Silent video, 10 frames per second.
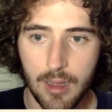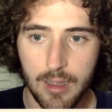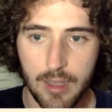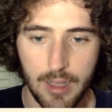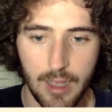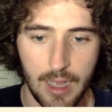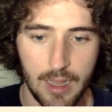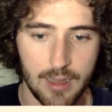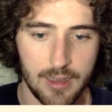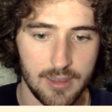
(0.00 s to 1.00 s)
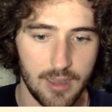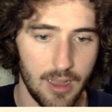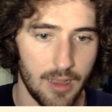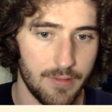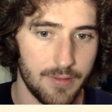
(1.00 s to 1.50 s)
He has
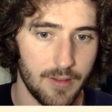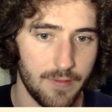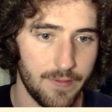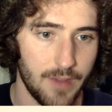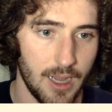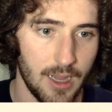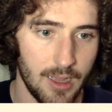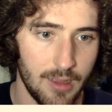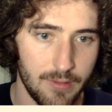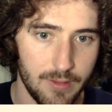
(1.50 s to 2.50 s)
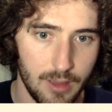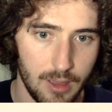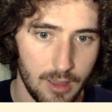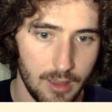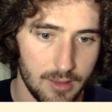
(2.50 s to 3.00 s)
f5,
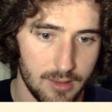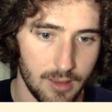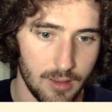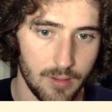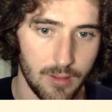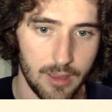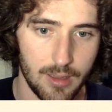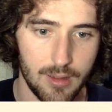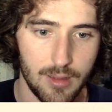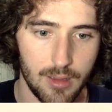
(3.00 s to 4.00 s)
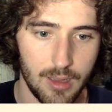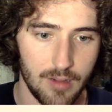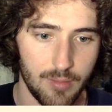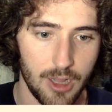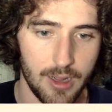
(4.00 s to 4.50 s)
so like
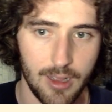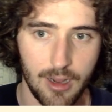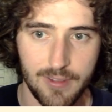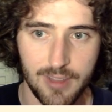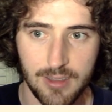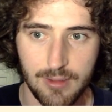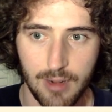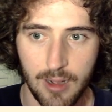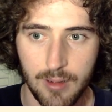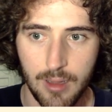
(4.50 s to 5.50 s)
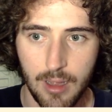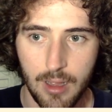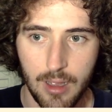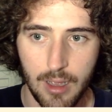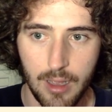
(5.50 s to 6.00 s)
kind of blocking off this route.
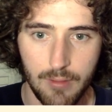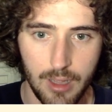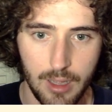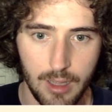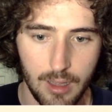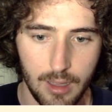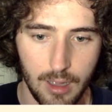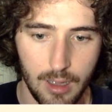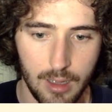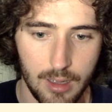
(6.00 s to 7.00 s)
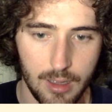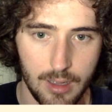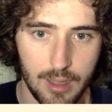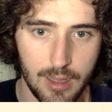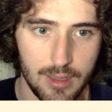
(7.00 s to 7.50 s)
And we
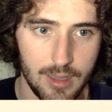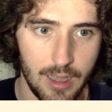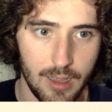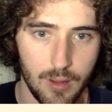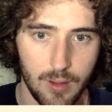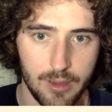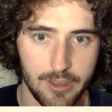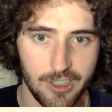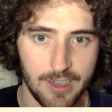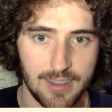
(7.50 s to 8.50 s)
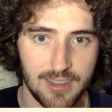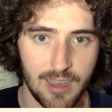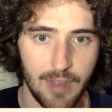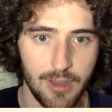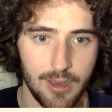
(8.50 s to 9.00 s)
can take on
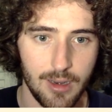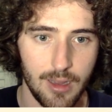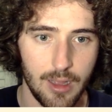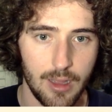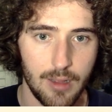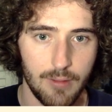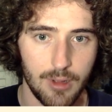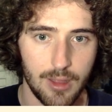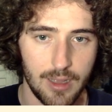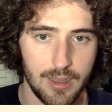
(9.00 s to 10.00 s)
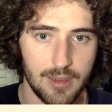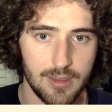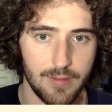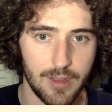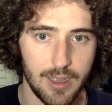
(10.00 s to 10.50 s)
g7 with ideas
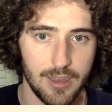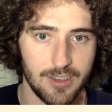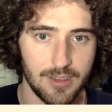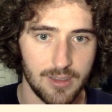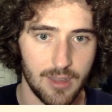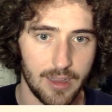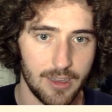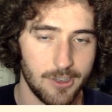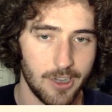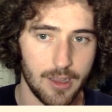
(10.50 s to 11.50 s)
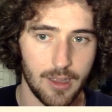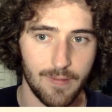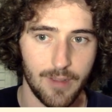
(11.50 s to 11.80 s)
of, I guess, just like checking